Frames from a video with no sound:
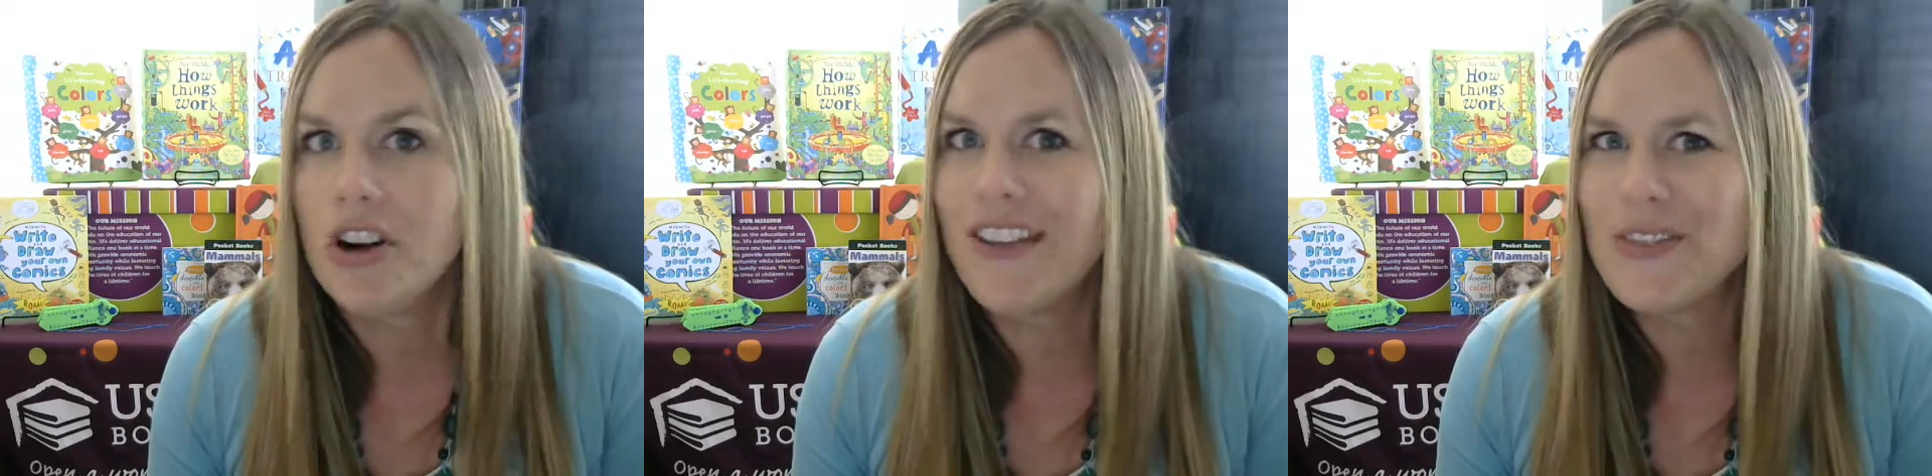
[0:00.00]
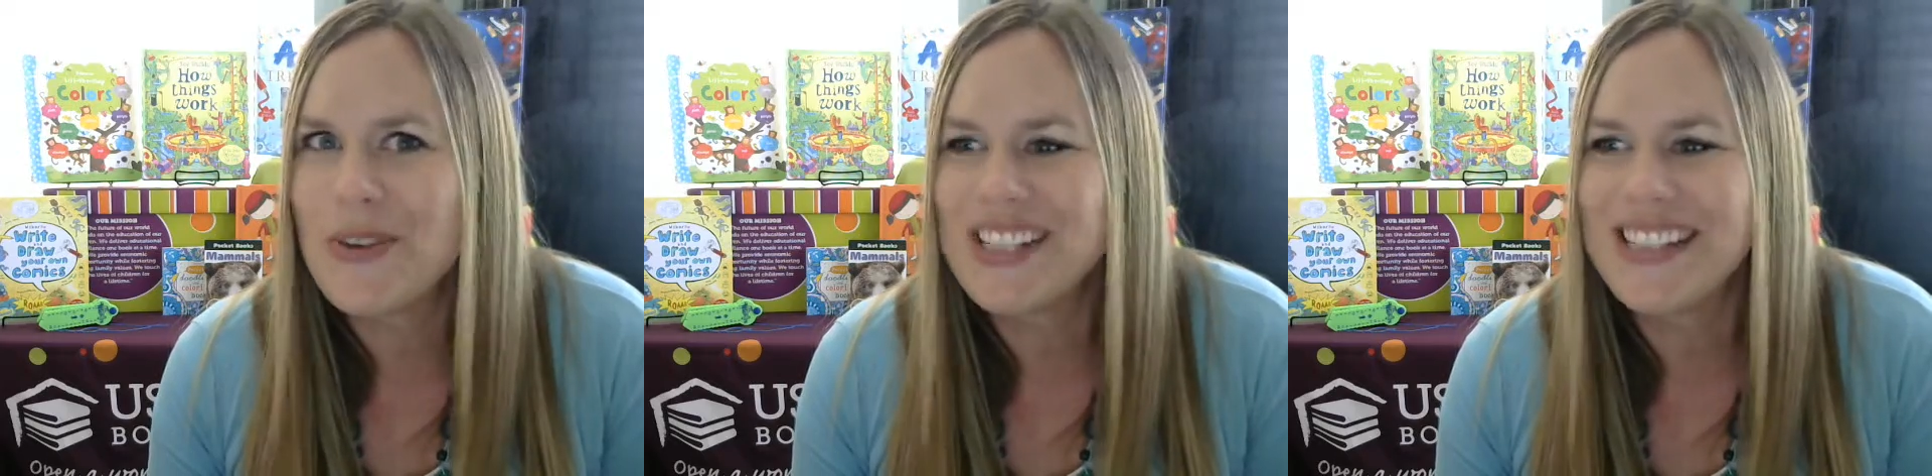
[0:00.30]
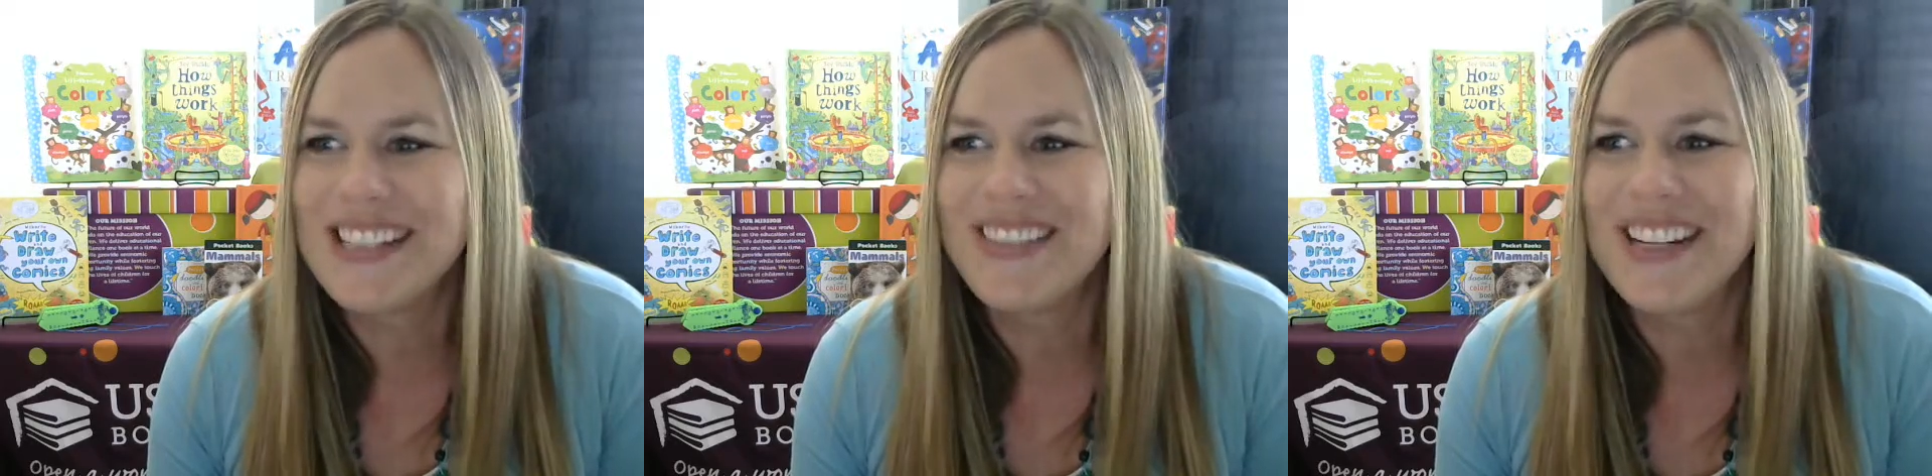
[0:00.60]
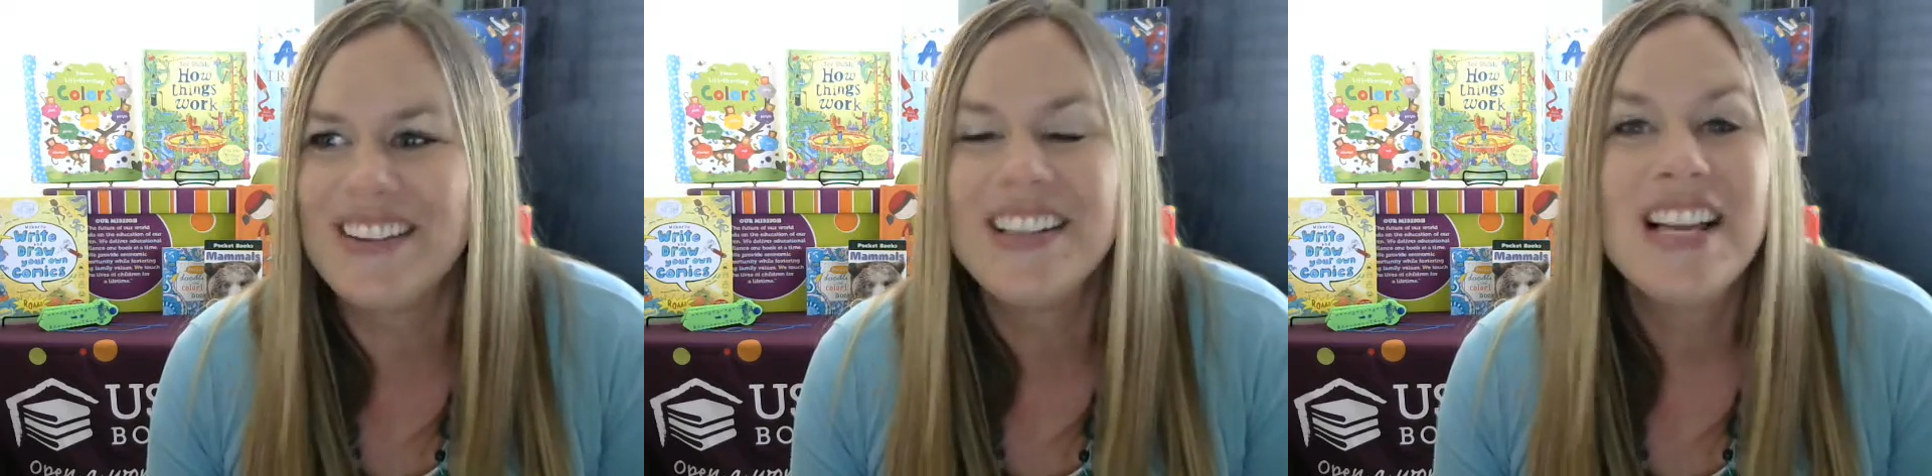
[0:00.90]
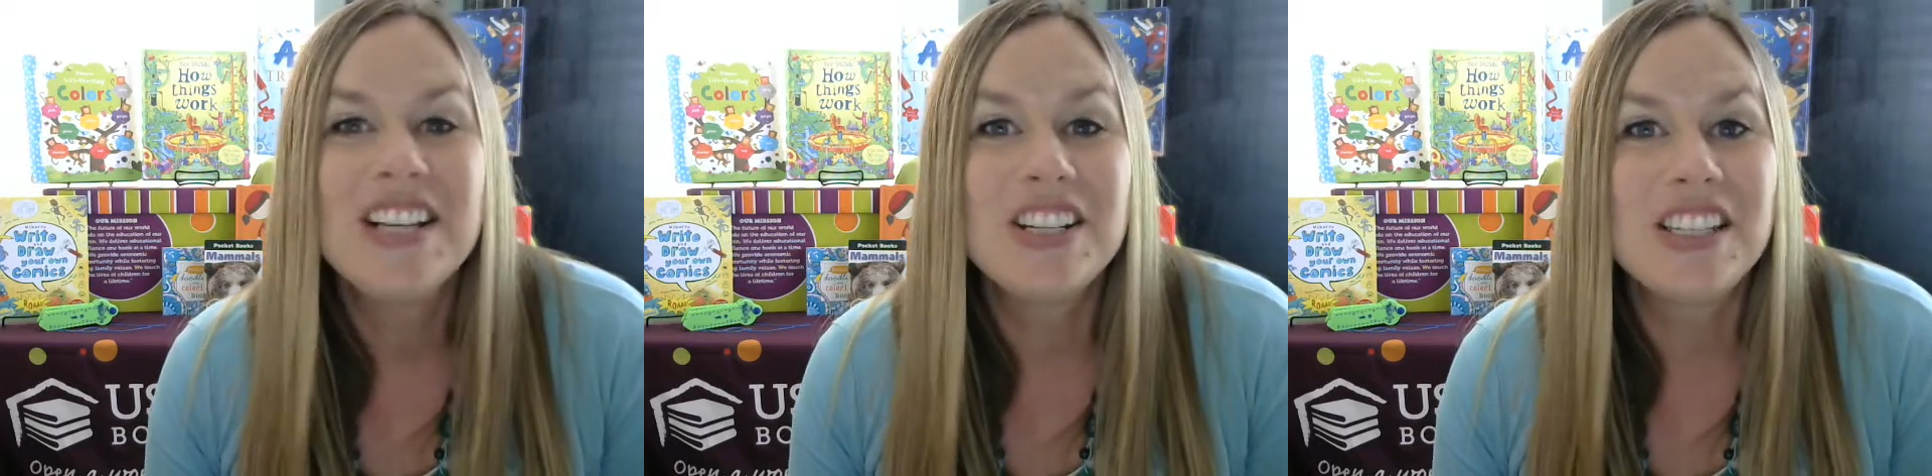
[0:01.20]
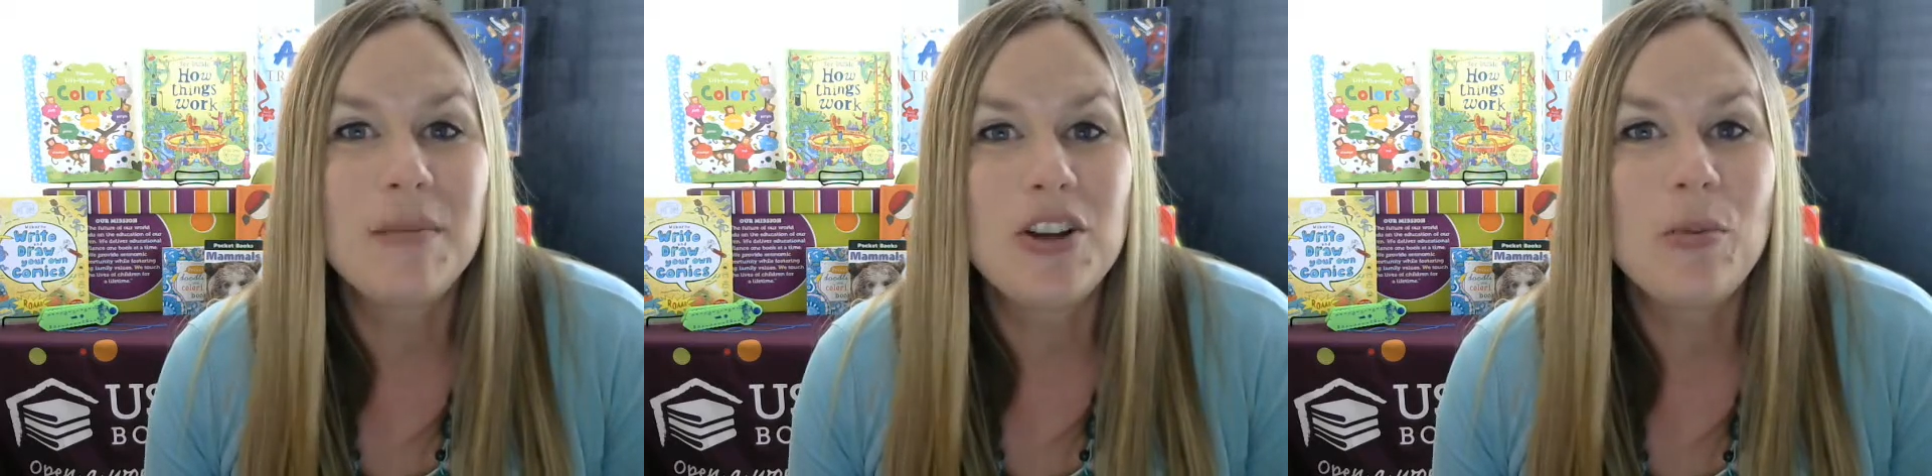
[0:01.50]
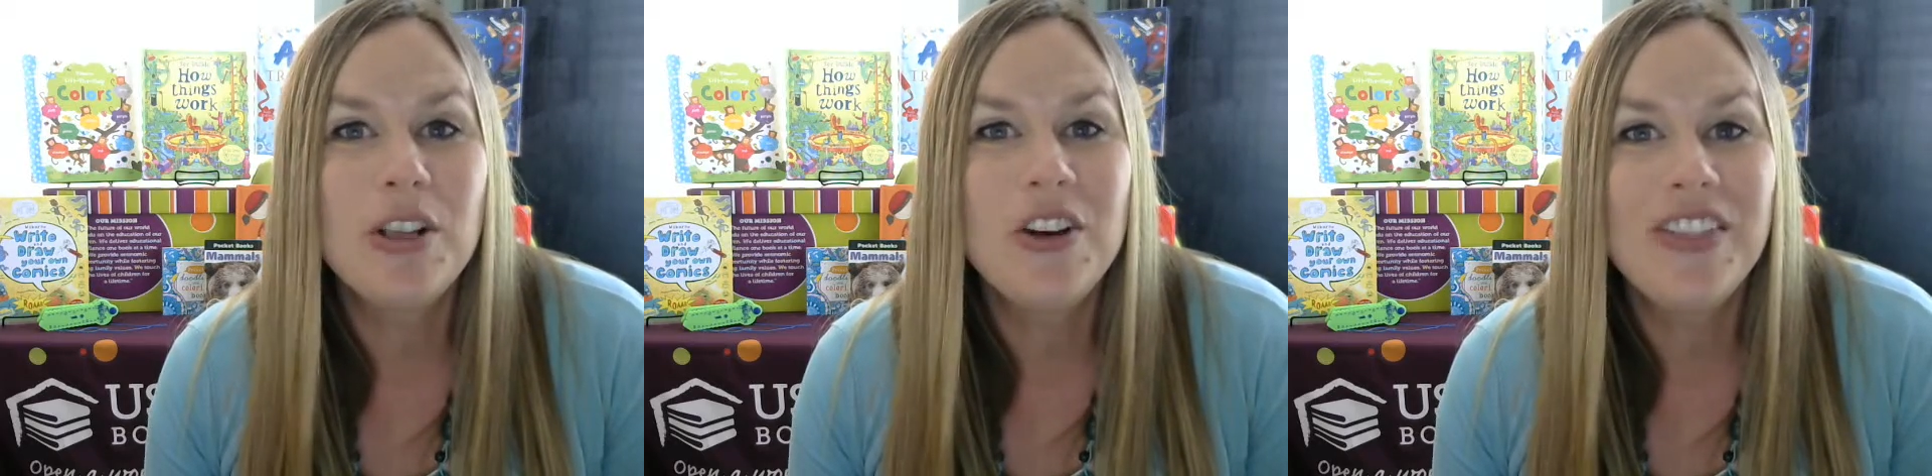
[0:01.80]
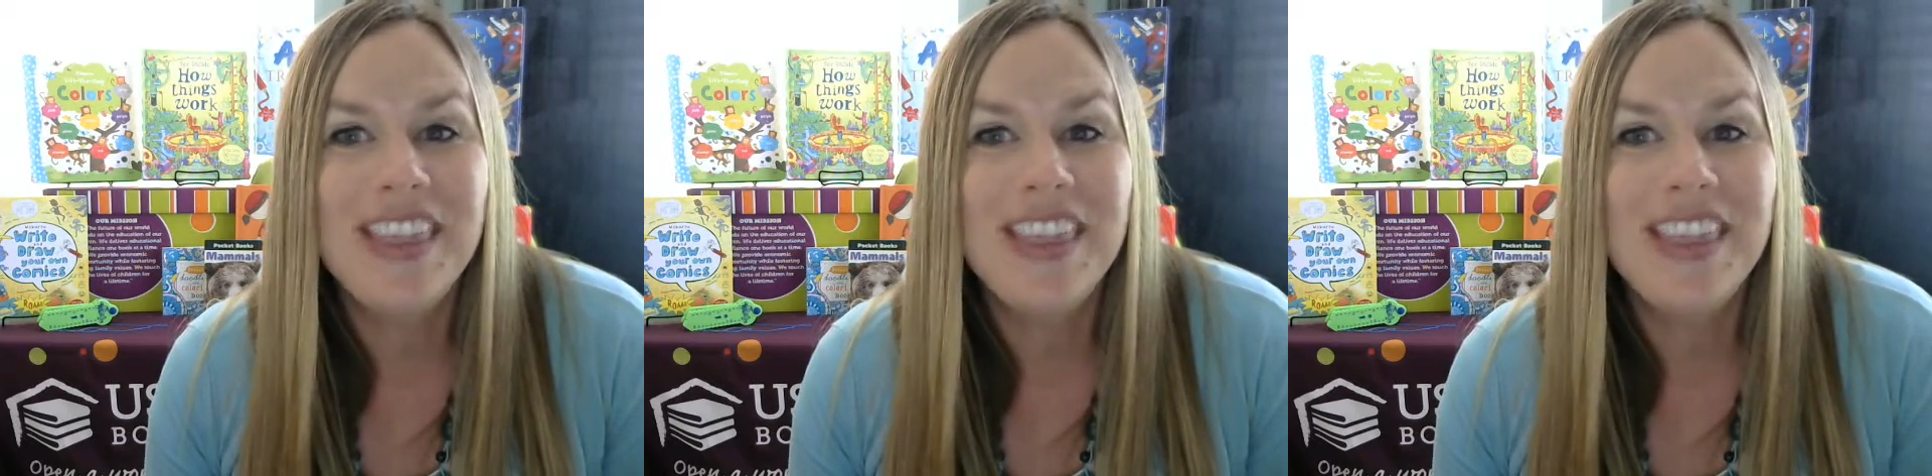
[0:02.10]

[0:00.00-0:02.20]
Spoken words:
after watching this video. Just let me know below.